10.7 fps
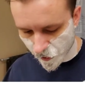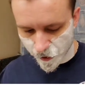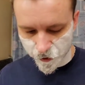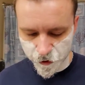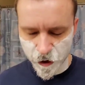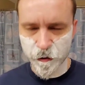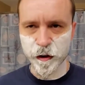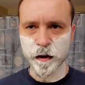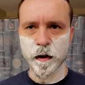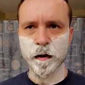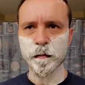
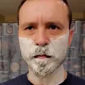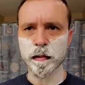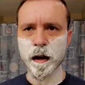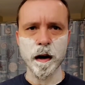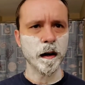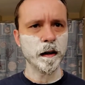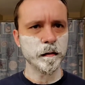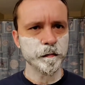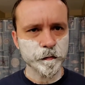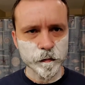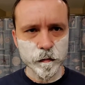Sauvignon Blanc.
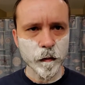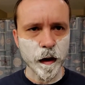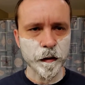I